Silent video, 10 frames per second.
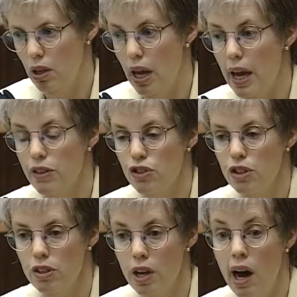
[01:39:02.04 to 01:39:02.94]
as to
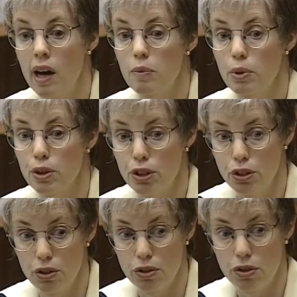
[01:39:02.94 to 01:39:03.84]
not
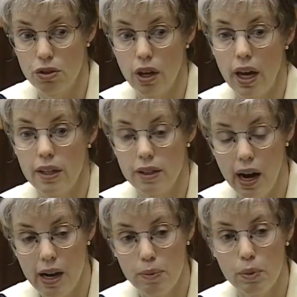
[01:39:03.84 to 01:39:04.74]
produce a
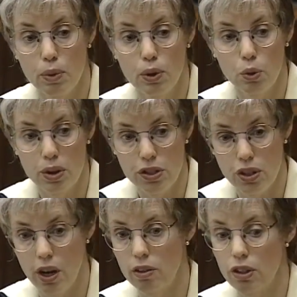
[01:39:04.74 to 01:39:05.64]
typable
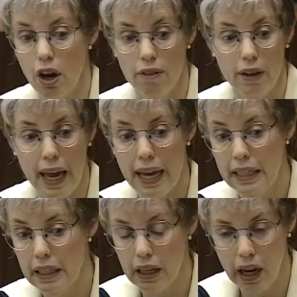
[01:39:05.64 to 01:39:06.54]
result of
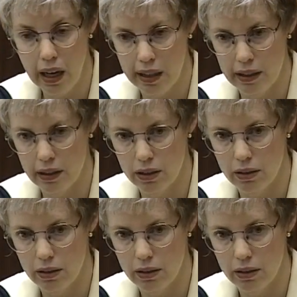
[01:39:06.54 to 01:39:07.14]
any kind,